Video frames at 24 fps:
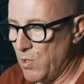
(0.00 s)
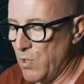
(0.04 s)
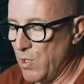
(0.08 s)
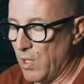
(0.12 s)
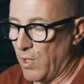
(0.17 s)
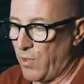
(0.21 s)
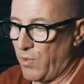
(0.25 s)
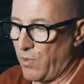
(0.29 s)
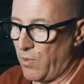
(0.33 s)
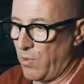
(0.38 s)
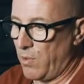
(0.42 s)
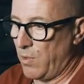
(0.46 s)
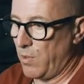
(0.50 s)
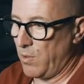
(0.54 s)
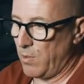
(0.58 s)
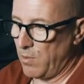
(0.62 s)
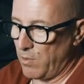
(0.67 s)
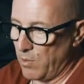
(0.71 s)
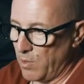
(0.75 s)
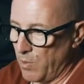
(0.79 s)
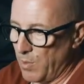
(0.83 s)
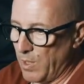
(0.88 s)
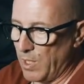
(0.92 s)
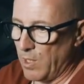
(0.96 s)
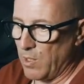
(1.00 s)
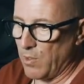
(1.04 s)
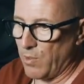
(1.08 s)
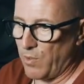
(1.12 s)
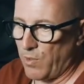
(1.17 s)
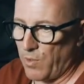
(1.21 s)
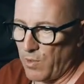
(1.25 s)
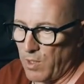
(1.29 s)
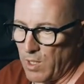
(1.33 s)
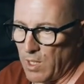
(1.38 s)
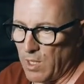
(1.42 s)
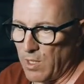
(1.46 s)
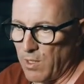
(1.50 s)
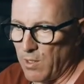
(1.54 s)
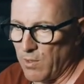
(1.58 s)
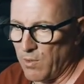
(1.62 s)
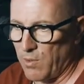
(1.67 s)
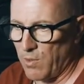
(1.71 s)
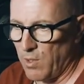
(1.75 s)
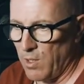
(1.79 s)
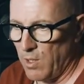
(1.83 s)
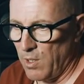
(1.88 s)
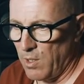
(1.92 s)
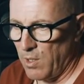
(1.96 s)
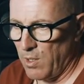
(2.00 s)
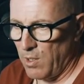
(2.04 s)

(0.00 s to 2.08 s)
just doing those things,